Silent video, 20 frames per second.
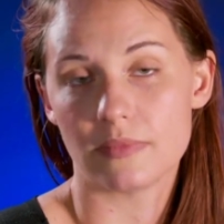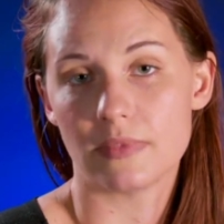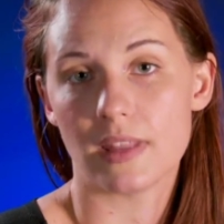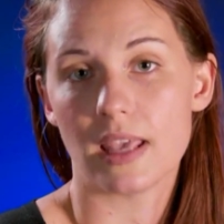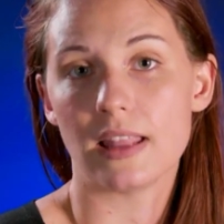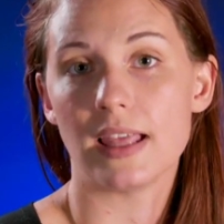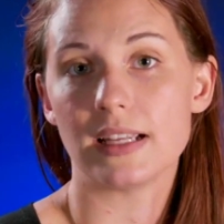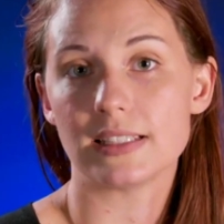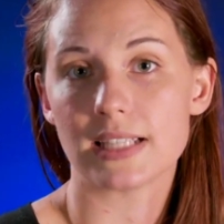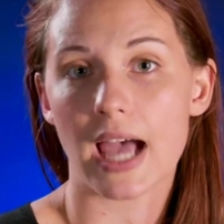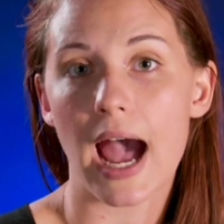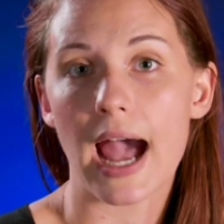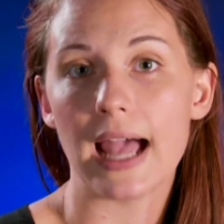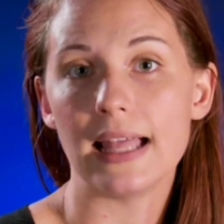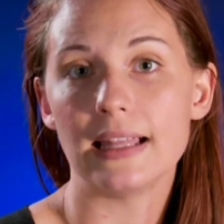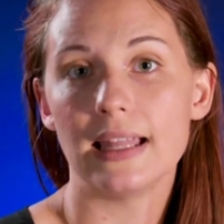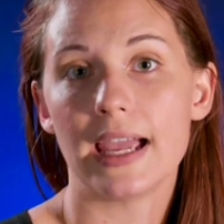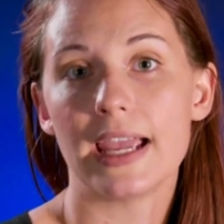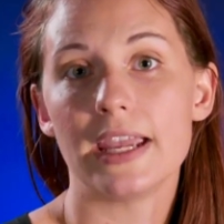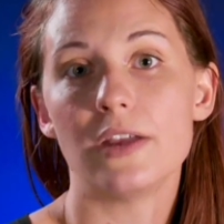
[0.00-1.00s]
They like to
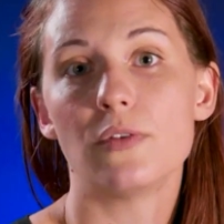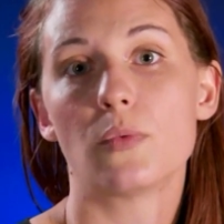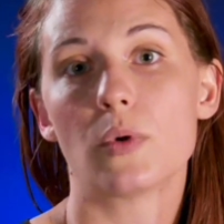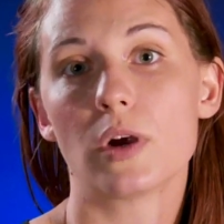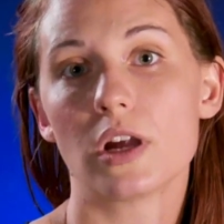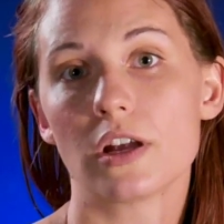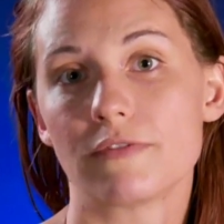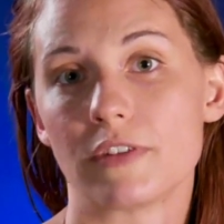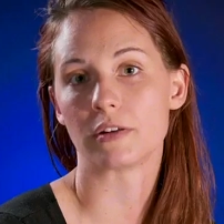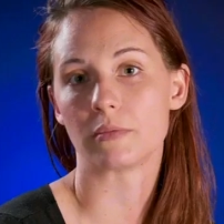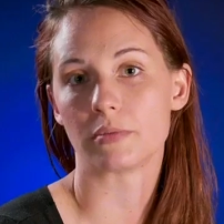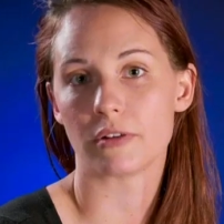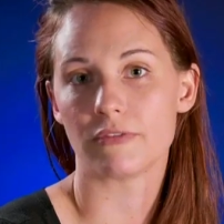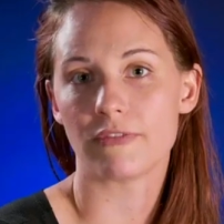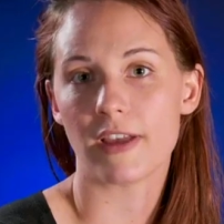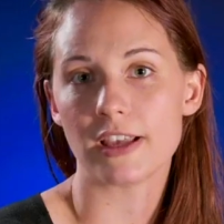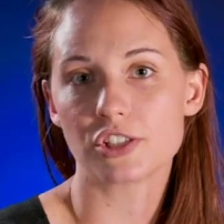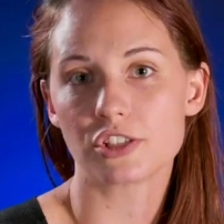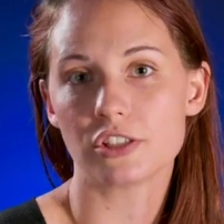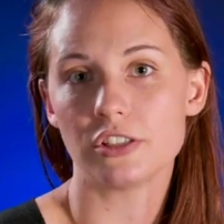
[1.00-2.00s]
highlight work for
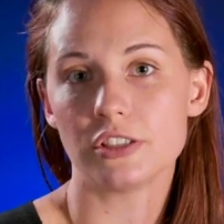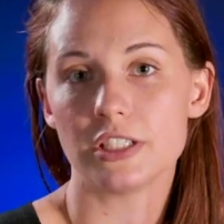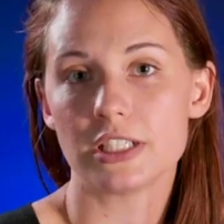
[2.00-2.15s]
professional